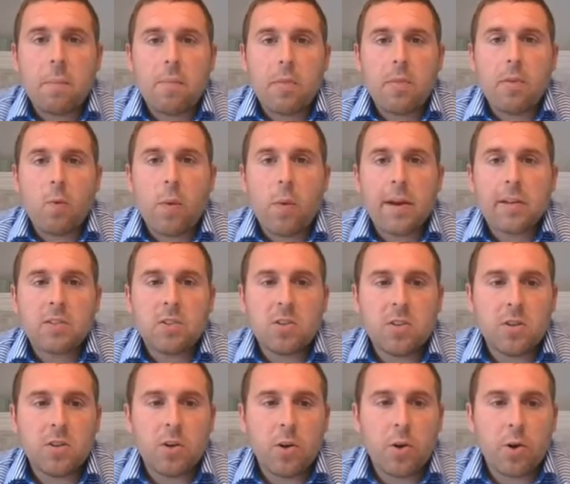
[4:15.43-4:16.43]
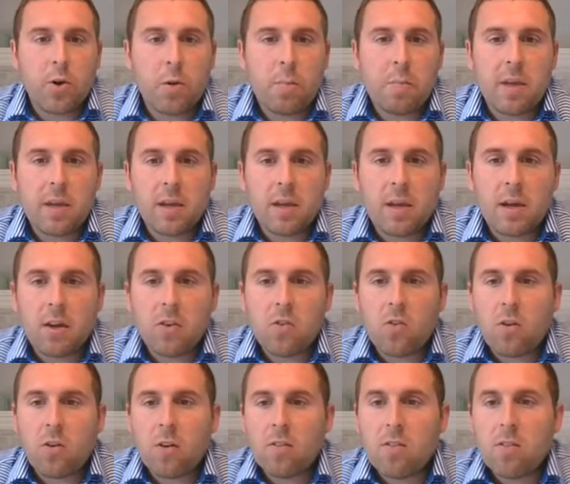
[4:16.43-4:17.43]
the Western European
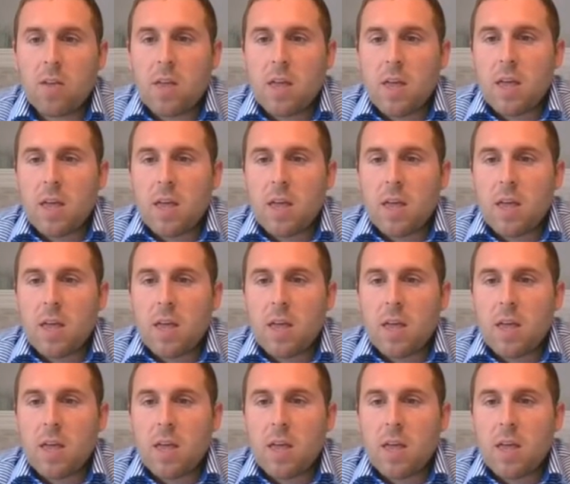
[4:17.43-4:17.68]
countries.